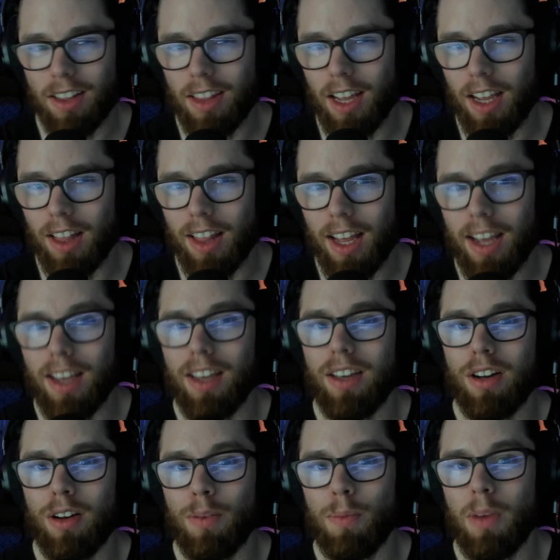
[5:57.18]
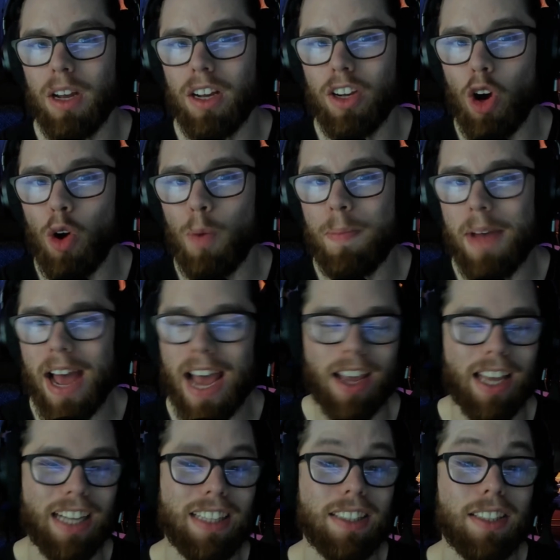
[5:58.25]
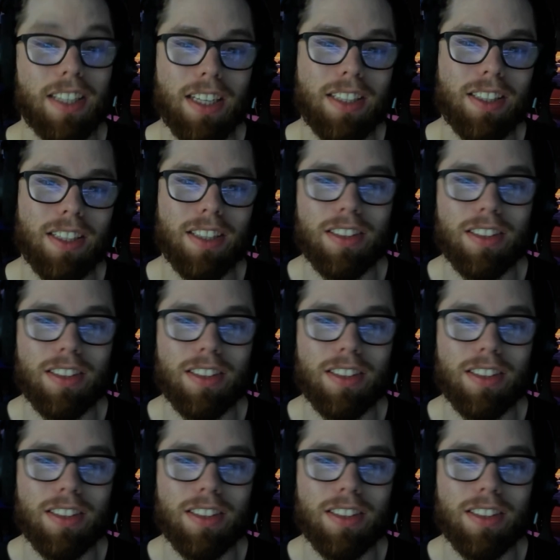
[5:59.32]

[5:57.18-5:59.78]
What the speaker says: they let him go back and teach in